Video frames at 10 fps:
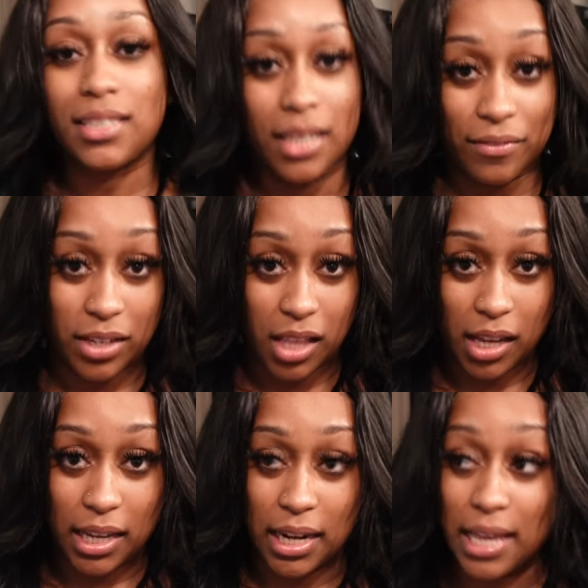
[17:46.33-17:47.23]
11
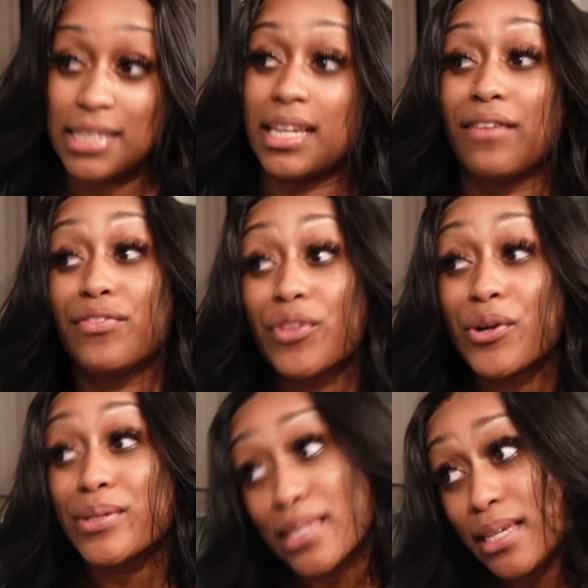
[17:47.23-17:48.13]
o'clock at night, it's
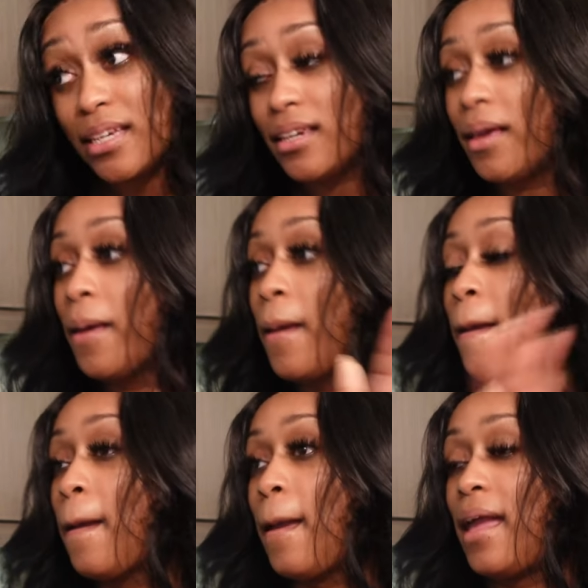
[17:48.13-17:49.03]
11.13
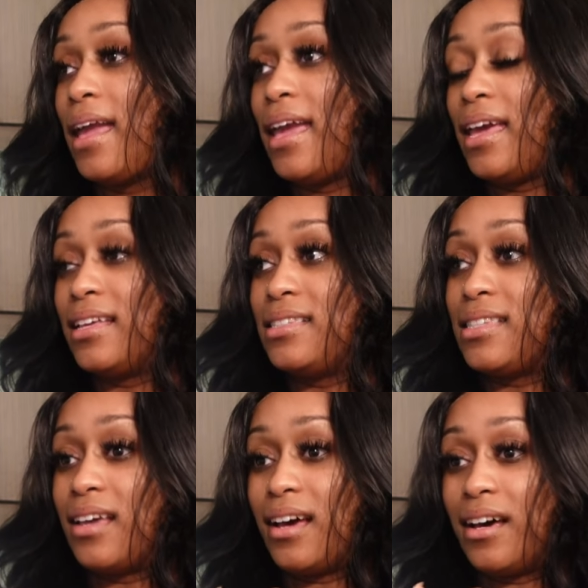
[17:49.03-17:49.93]
and
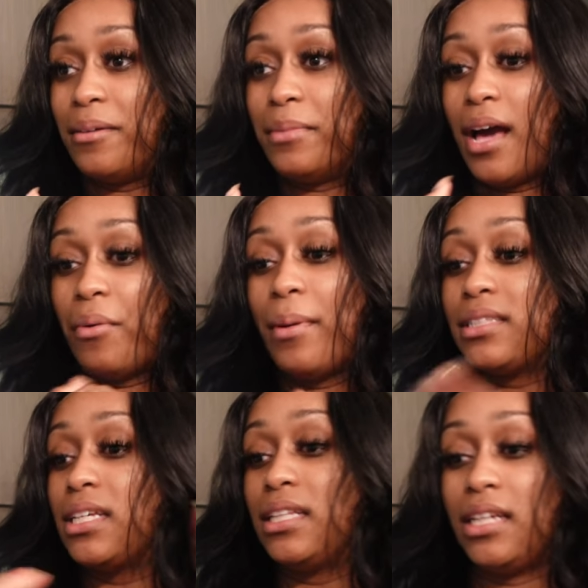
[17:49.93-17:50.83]
um, I'm about
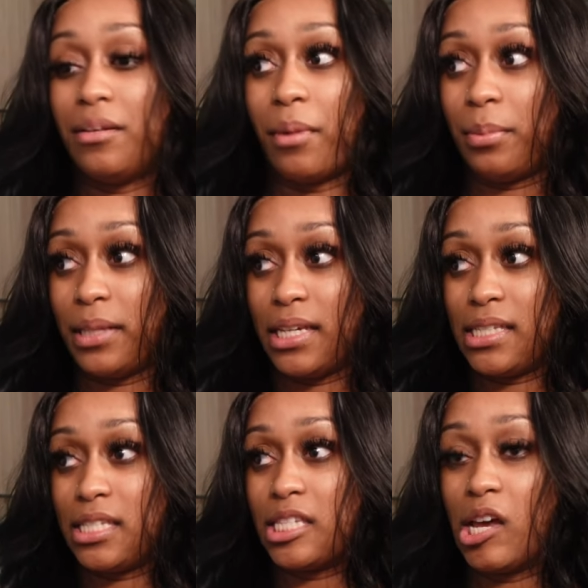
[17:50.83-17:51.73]
to clean up my
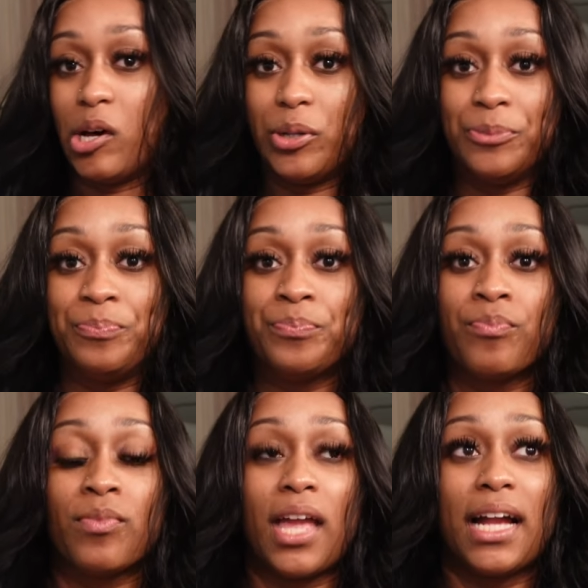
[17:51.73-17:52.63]
place. So
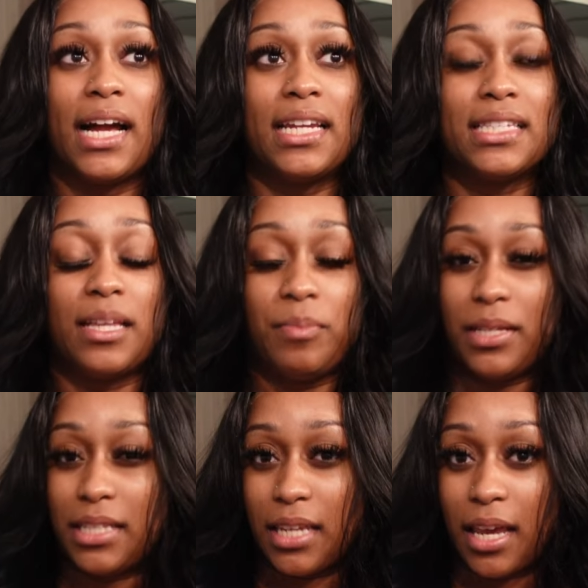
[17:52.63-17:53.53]
I kind of slept
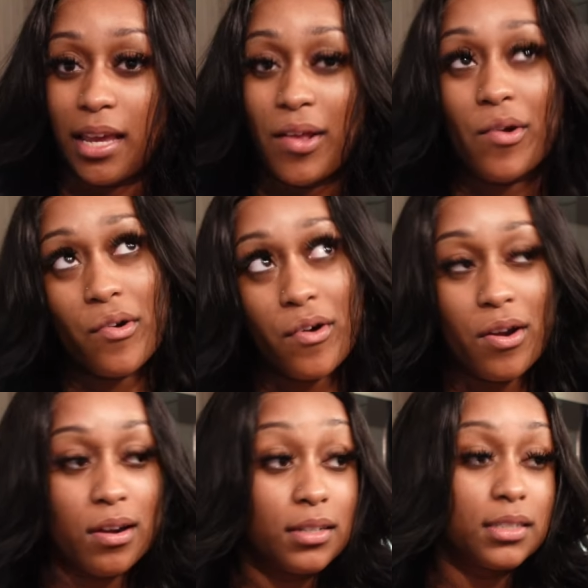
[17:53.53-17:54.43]
in today.
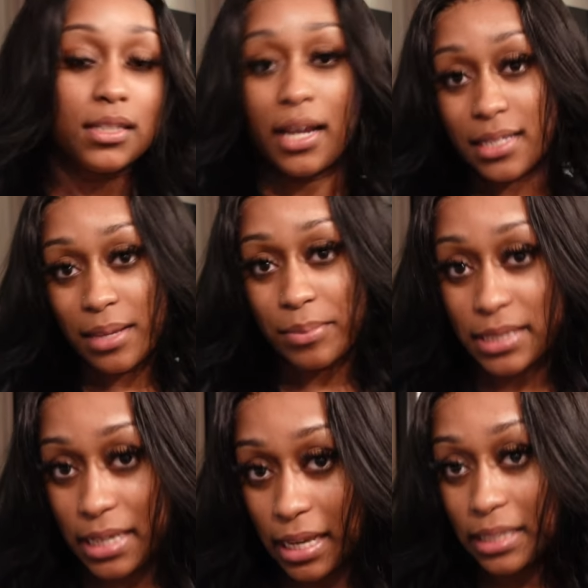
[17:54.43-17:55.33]
Kind of slept in
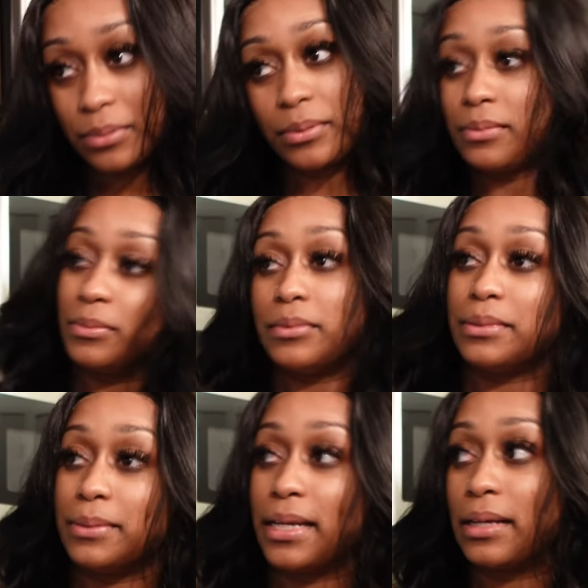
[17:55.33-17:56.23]
today because we, we
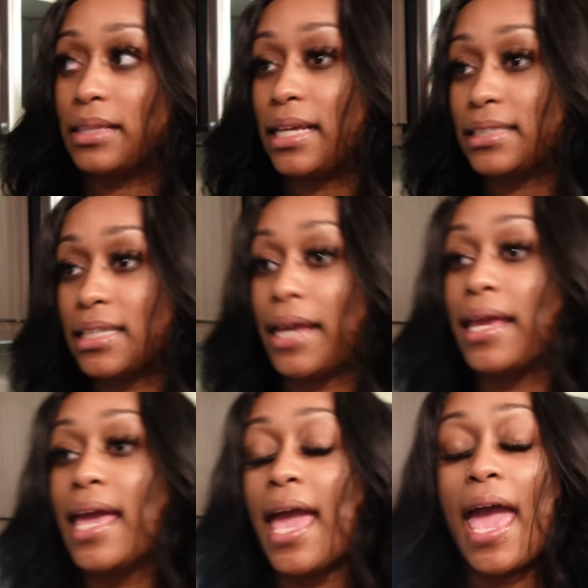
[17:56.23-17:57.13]
went out last night.
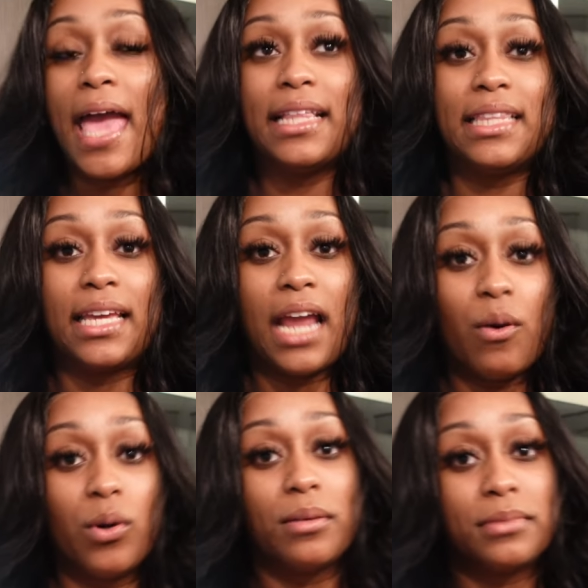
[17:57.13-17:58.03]
And then
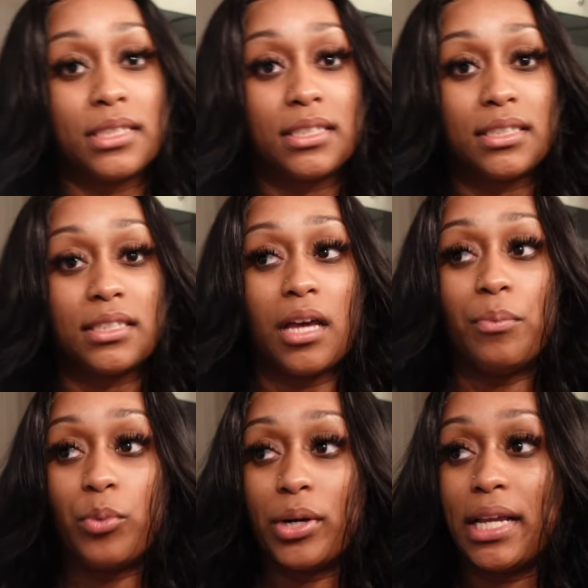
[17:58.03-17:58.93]
I woke up this
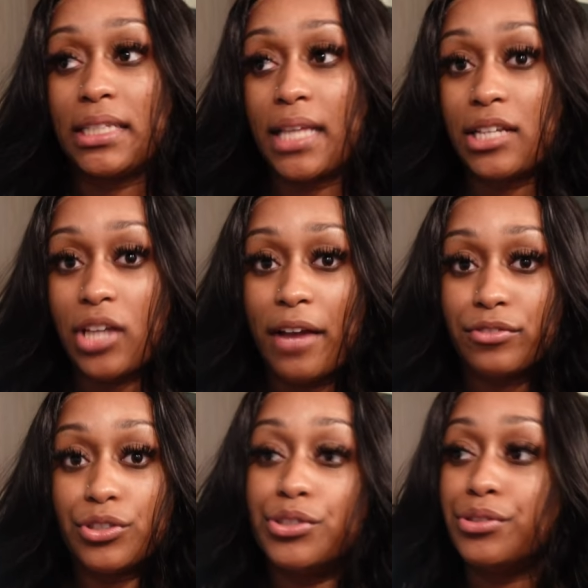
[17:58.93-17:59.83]
morning slash
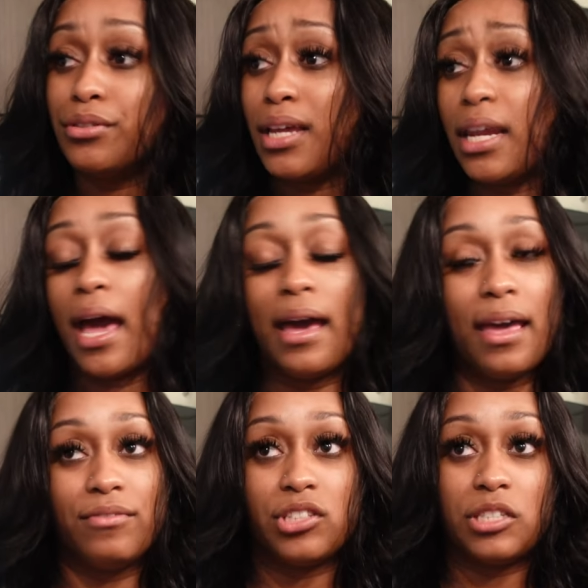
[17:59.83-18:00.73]
afternoon and I
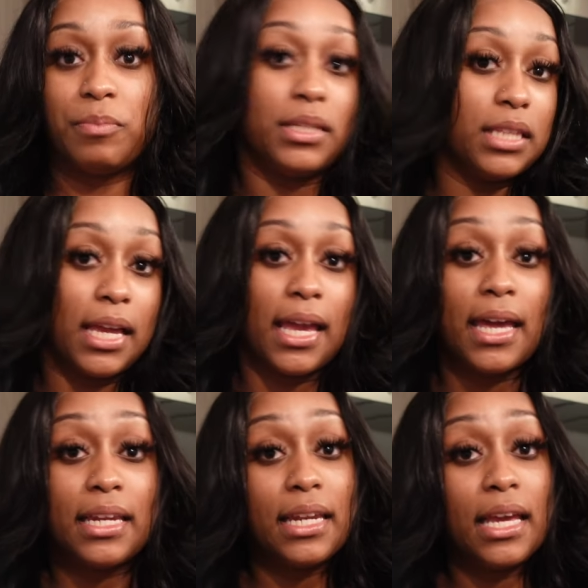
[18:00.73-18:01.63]
have just been like
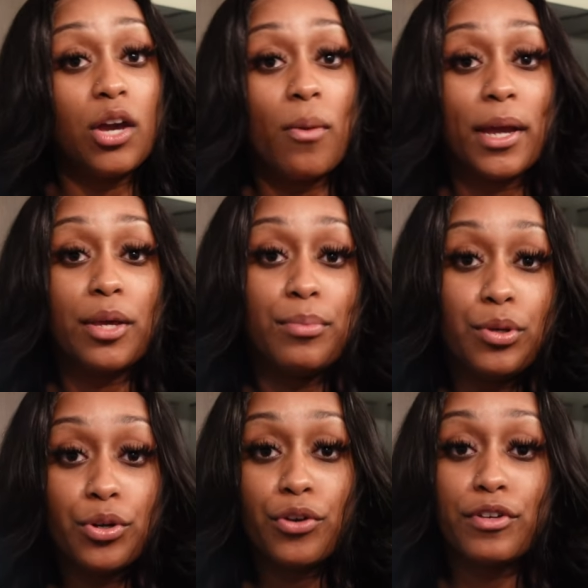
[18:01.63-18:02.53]
editing on my
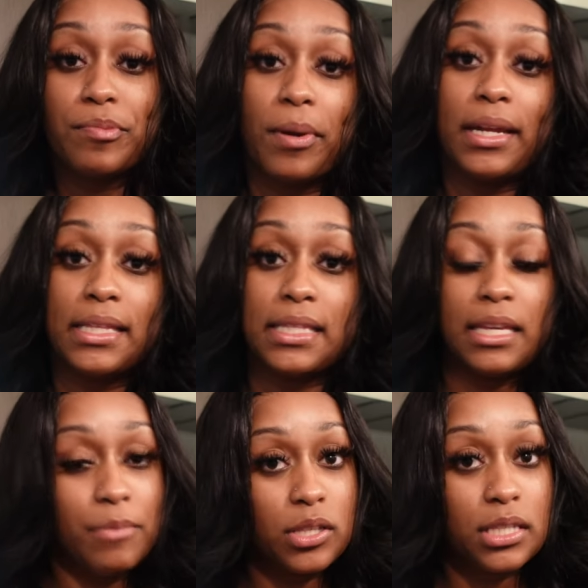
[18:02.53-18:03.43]
computer, responding to
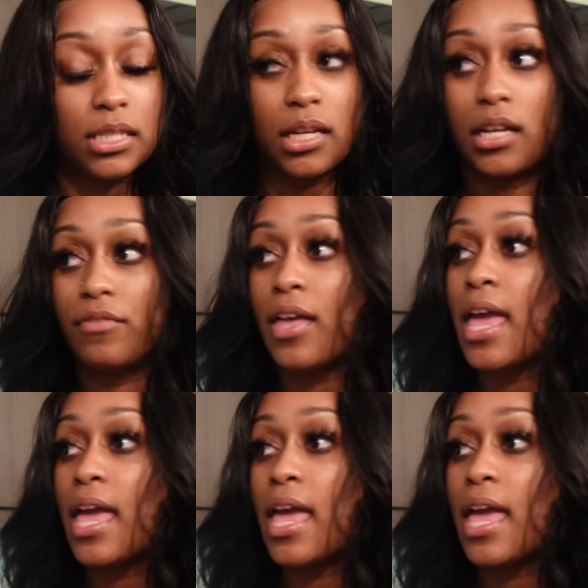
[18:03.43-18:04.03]
emails and stuff.